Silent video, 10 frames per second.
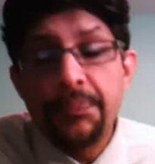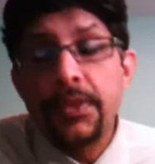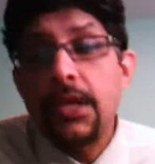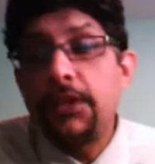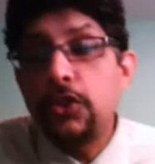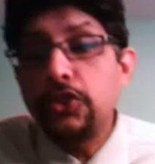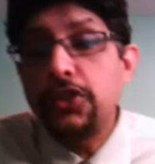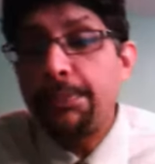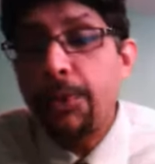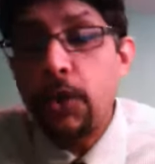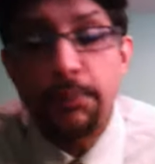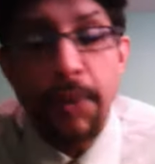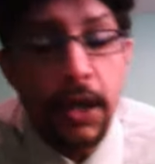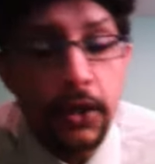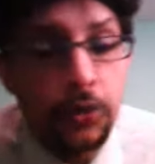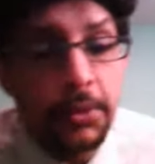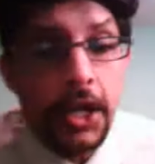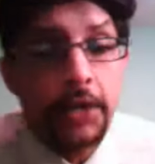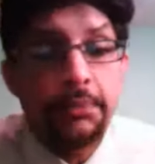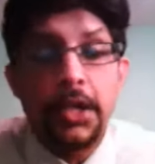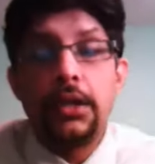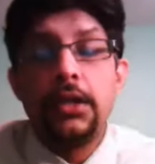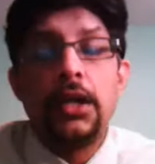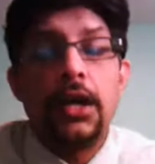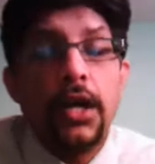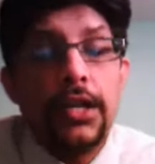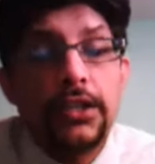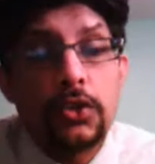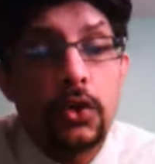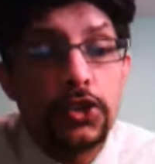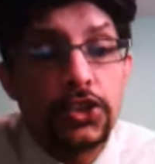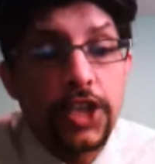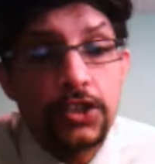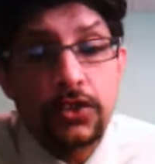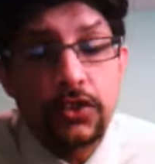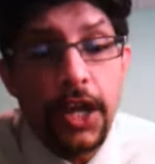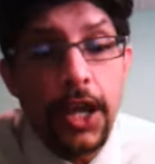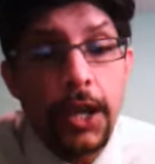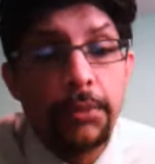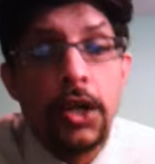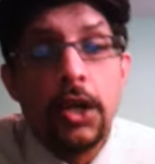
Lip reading: given good support by Umar Akmal at the closing stages of the game.